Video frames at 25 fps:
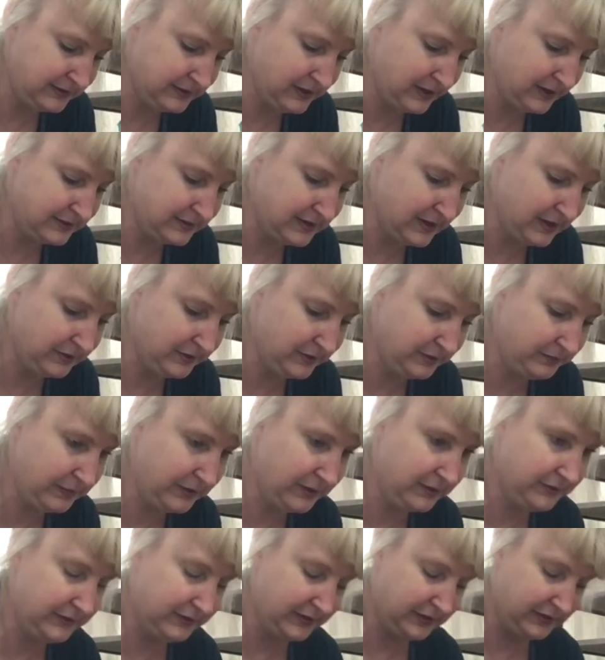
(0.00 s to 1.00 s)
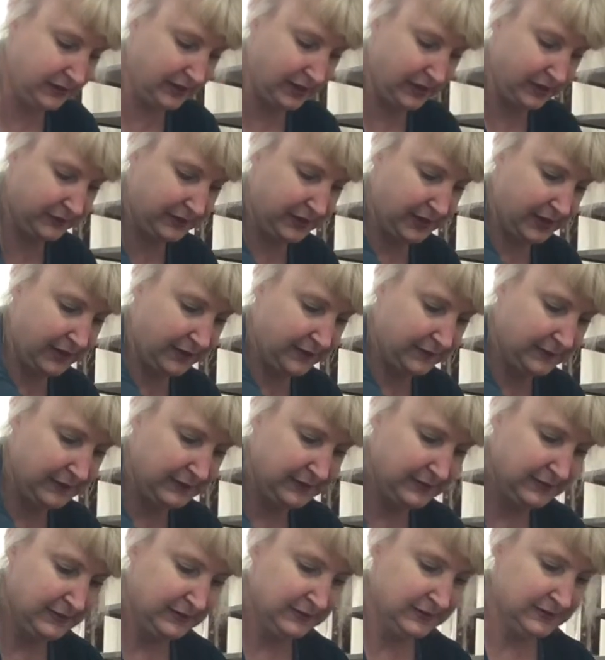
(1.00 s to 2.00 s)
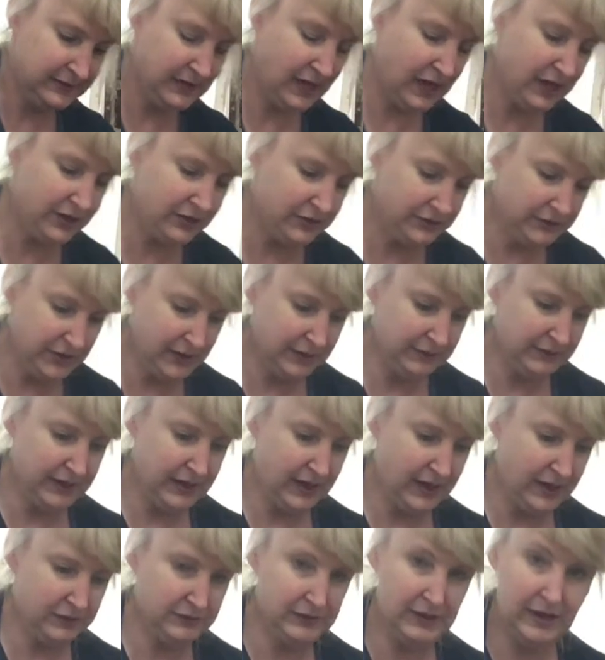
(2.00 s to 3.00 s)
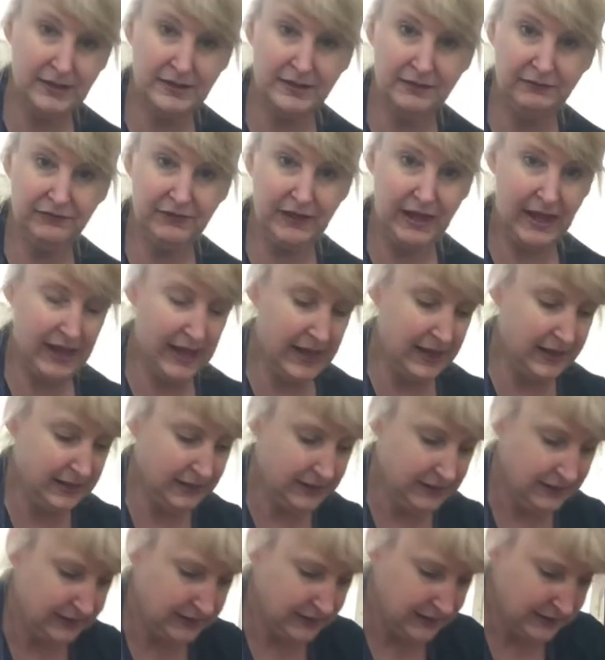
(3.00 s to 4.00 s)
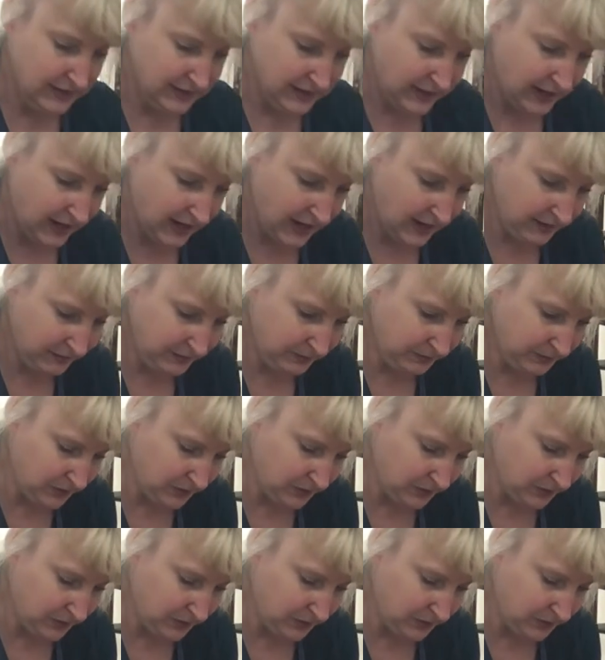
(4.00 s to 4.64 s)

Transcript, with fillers: not centering perfectly. Okay, so there we go. Nice and flat. I'm going to